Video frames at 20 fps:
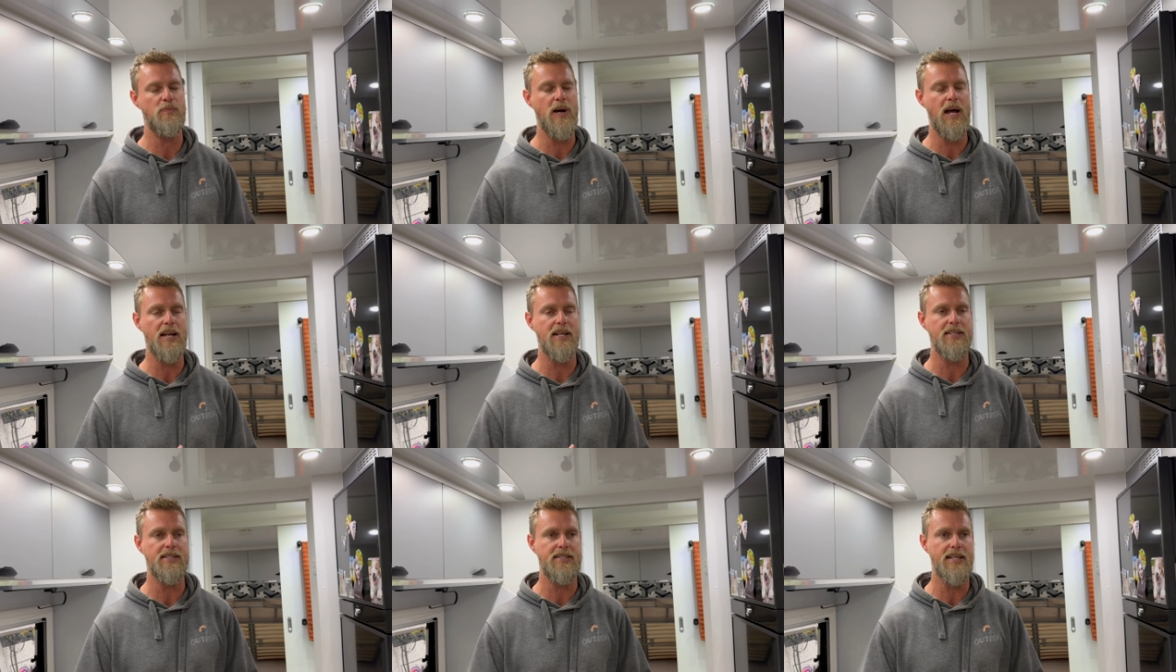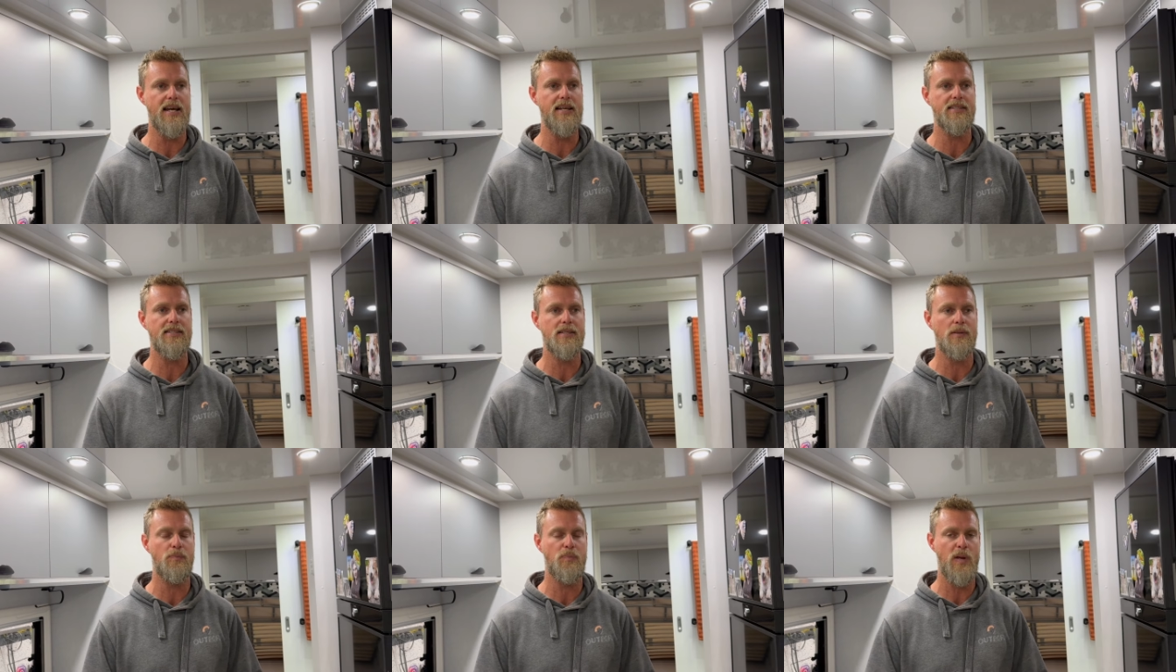but it
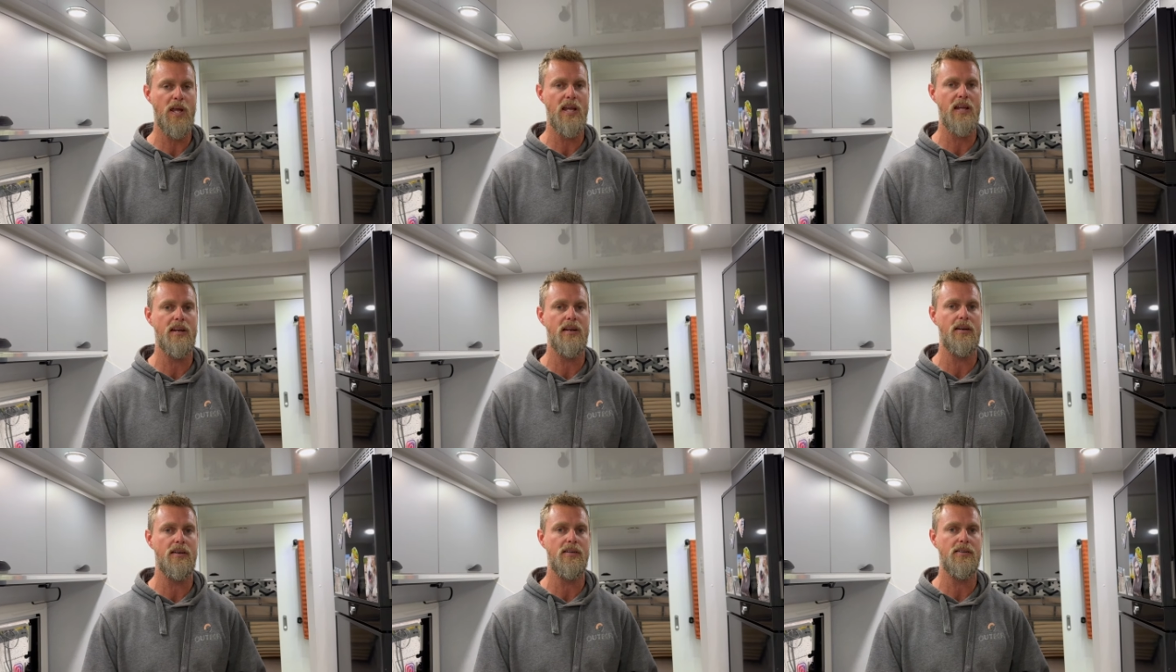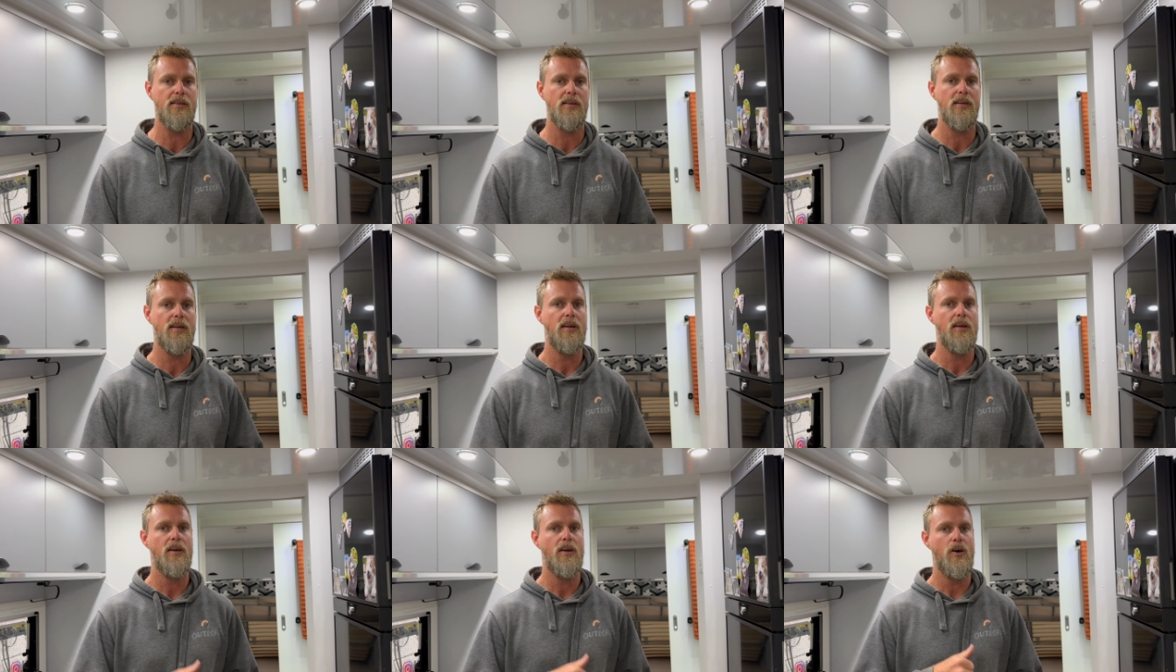does depend
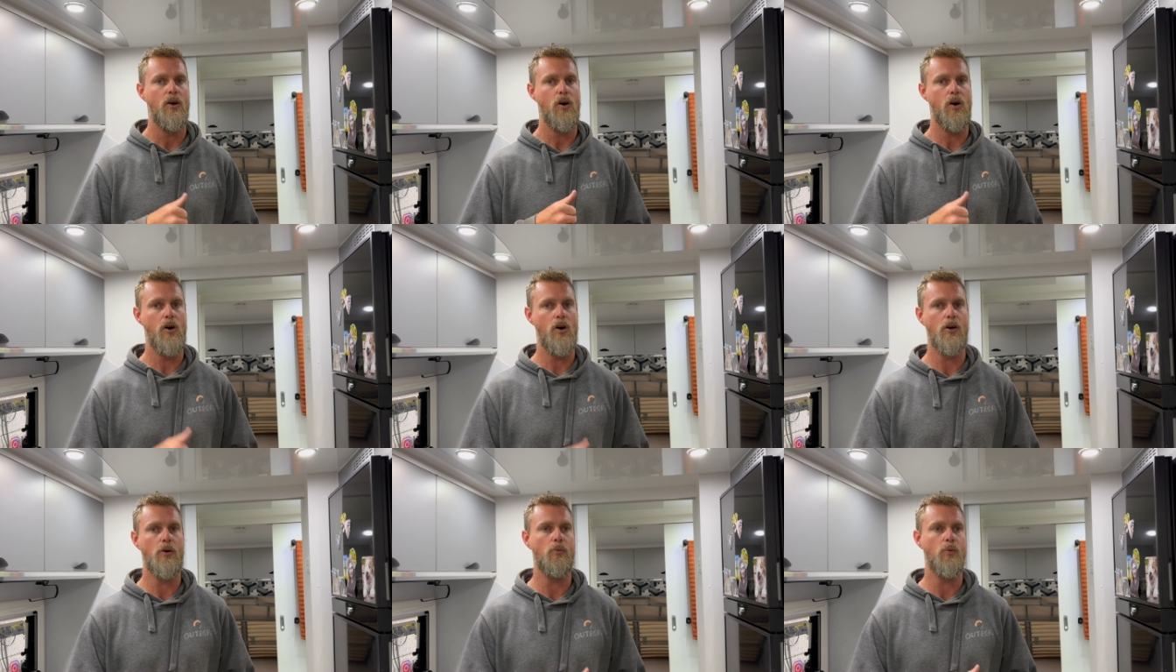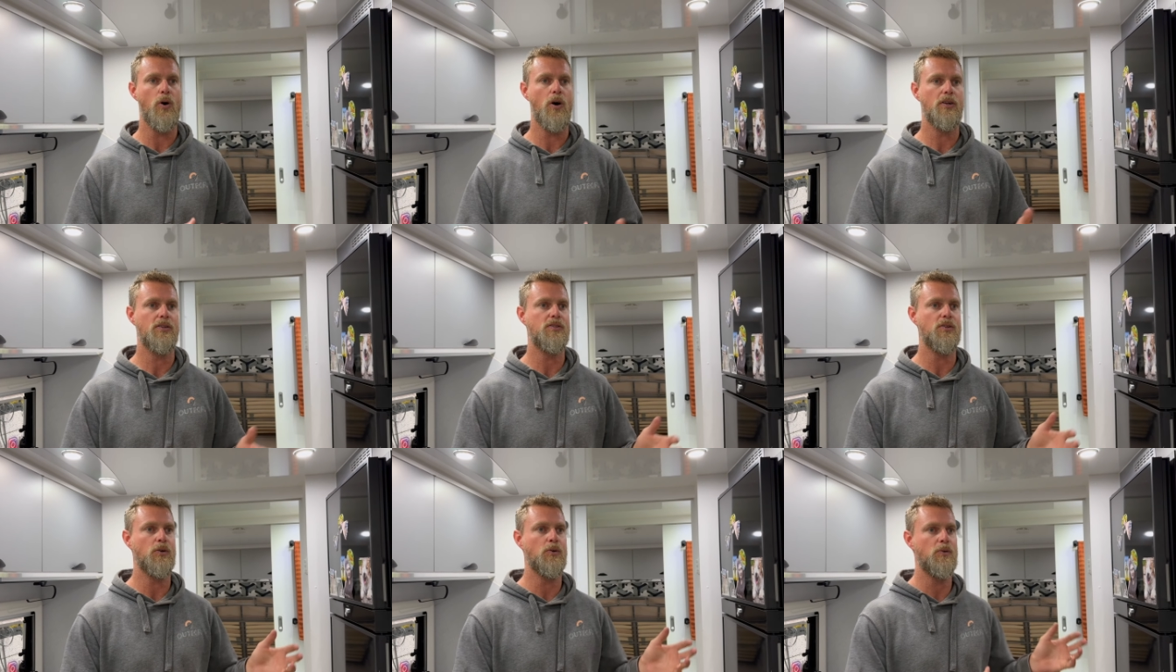on
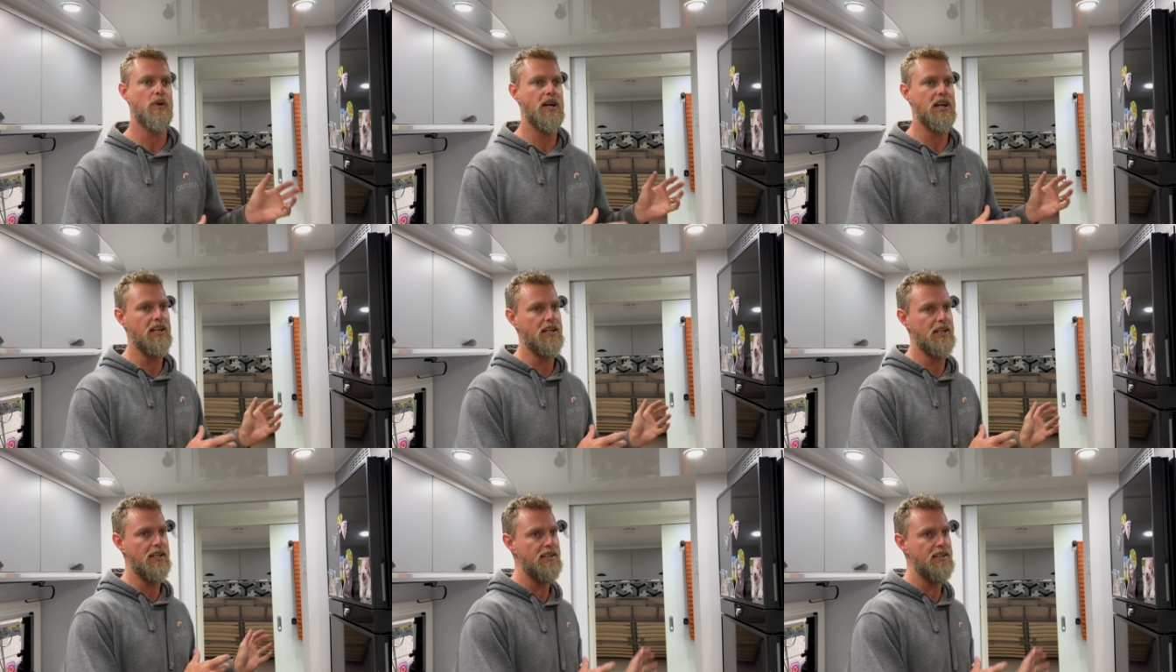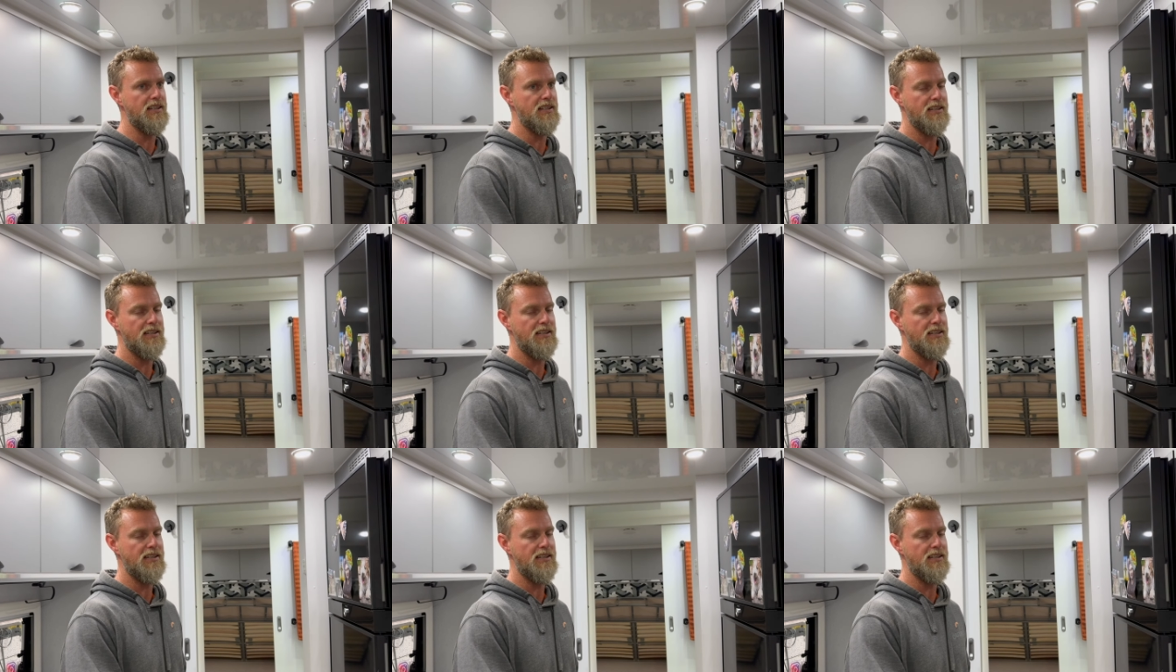what's already